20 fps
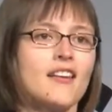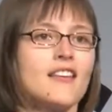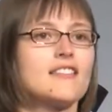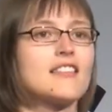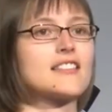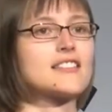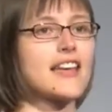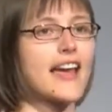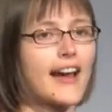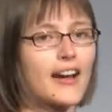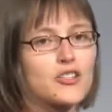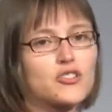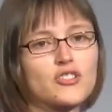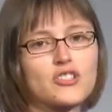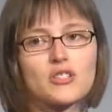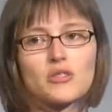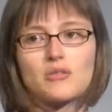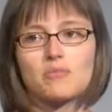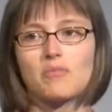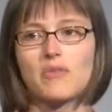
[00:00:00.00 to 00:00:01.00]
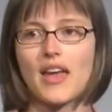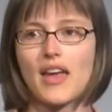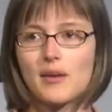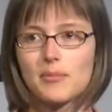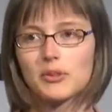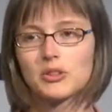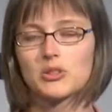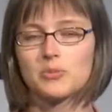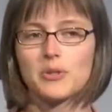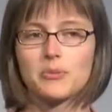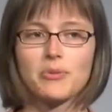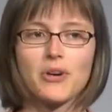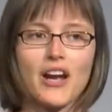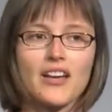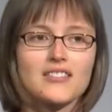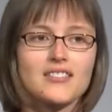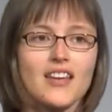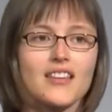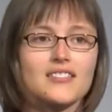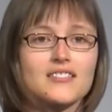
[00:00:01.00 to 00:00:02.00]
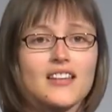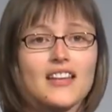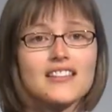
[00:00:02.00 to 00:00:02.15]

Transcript: that's actually able to be processed.